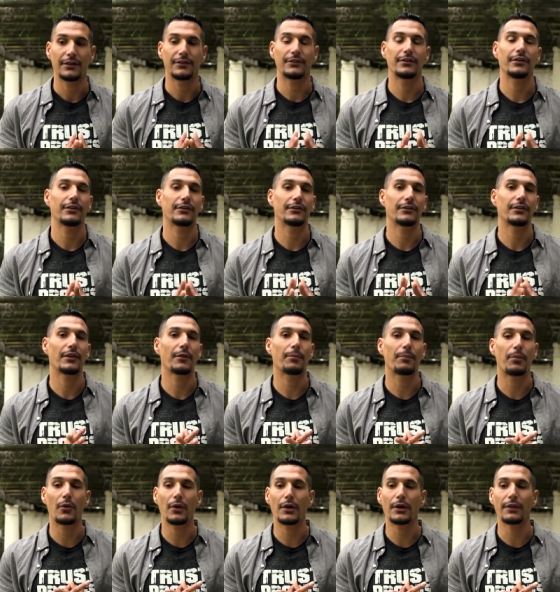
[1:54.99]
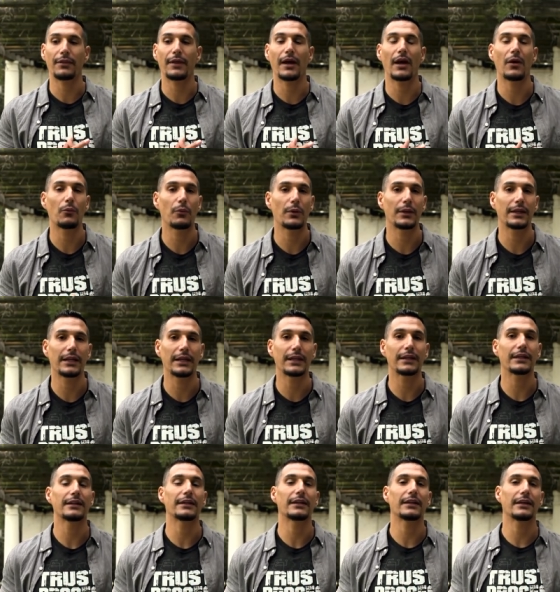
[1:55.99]
to the point that we
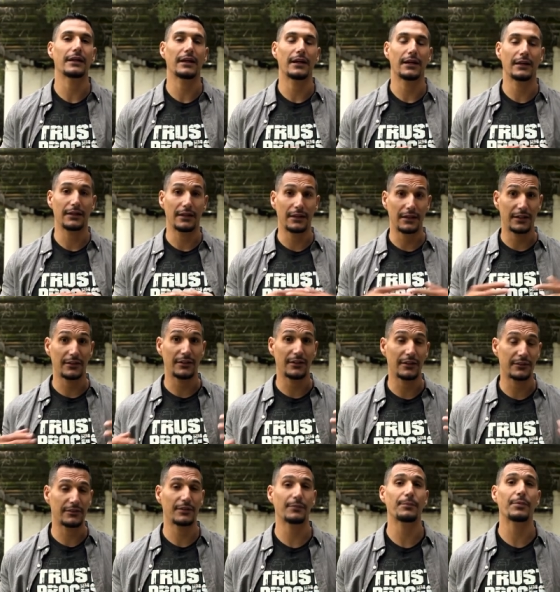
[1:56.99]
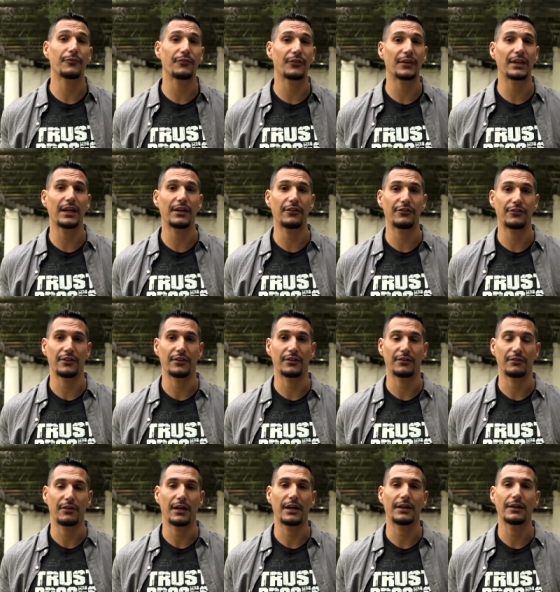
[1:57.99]
need a simplification,
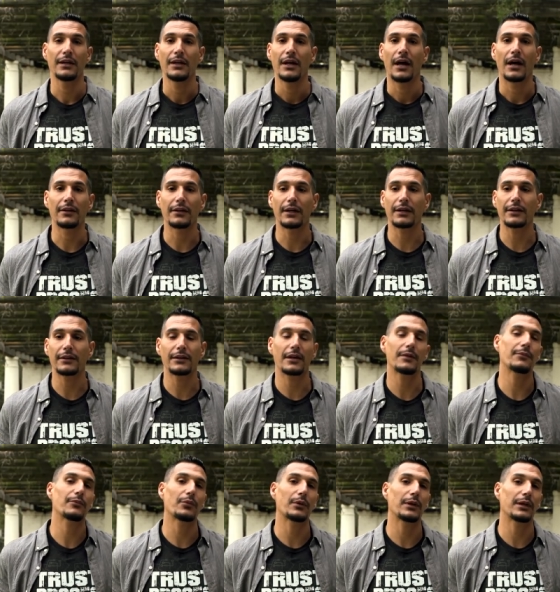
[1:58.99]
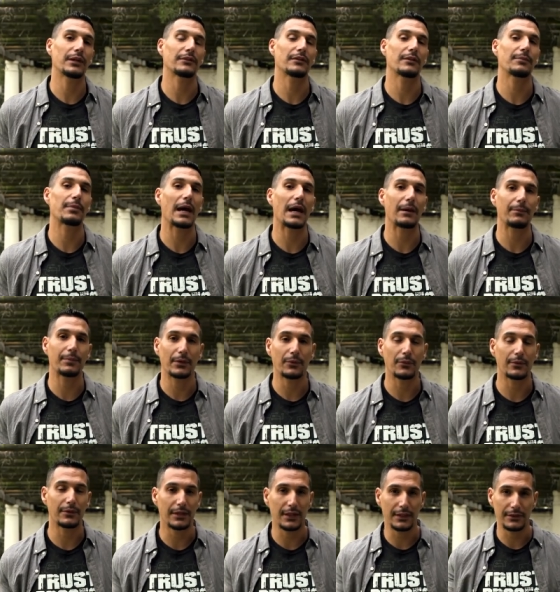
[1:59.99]
right? A lot of times what ends up happening
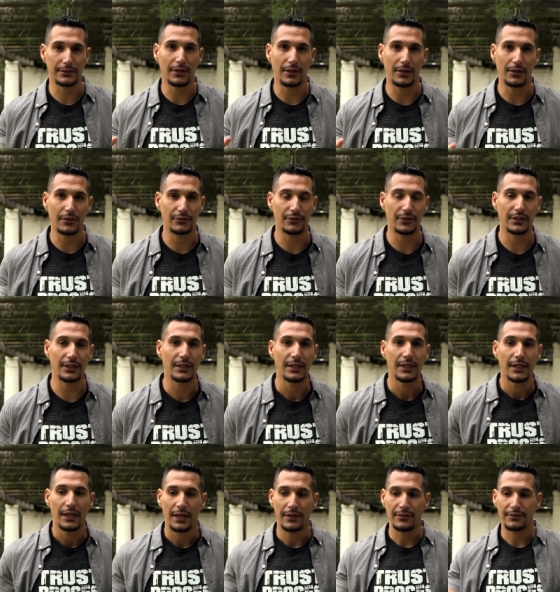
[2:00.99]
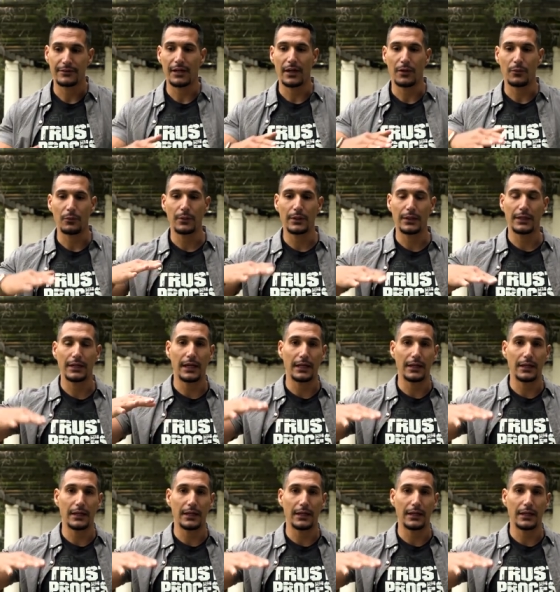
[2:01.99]
with technology is that we